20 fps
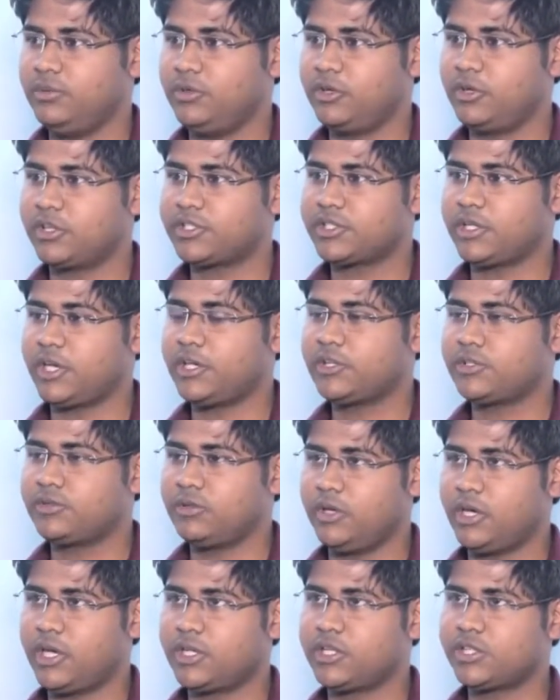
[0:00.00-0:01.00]
Because
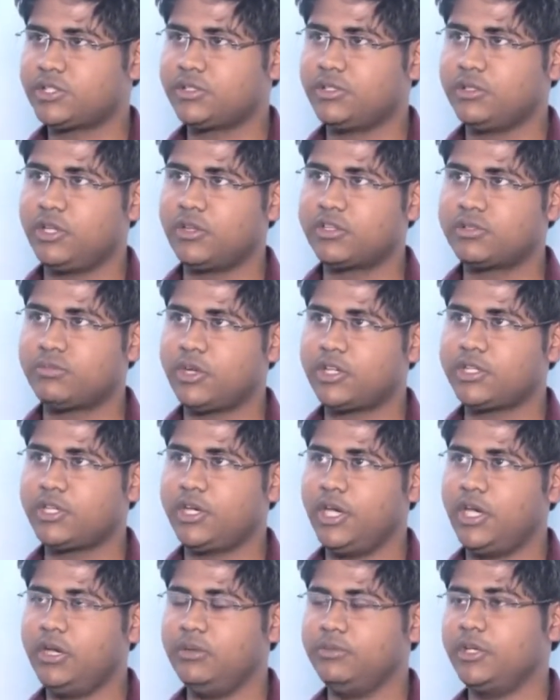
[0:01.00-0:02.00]
I, I just, here's my
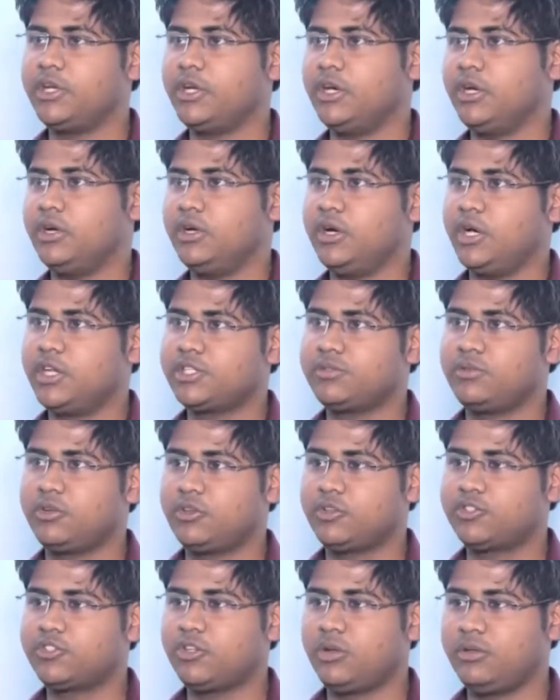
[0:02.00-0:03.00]
aim that uh, I just
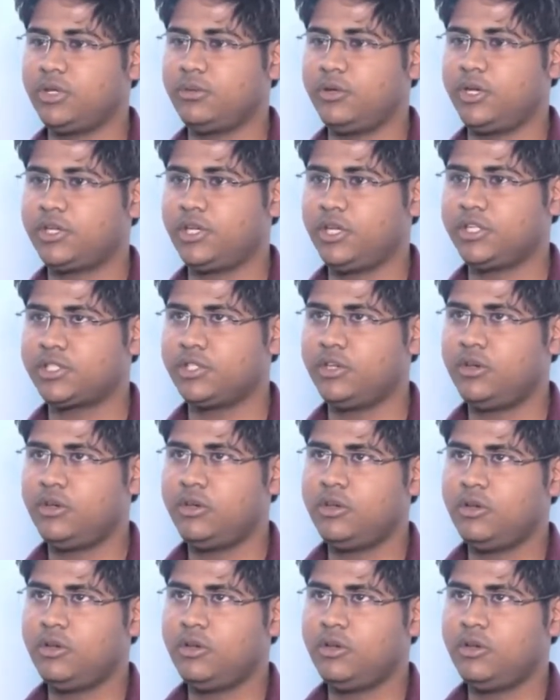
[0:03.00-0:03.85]
want to solve the at least